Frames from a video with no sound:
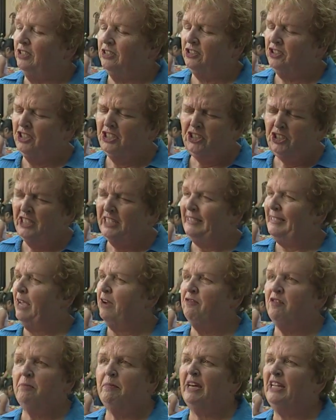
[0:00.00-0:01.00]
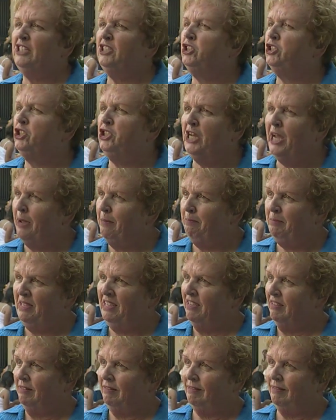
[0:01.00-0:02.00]
She's just everybody's
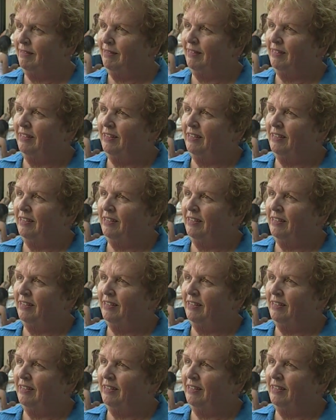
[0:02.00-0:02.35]
champion.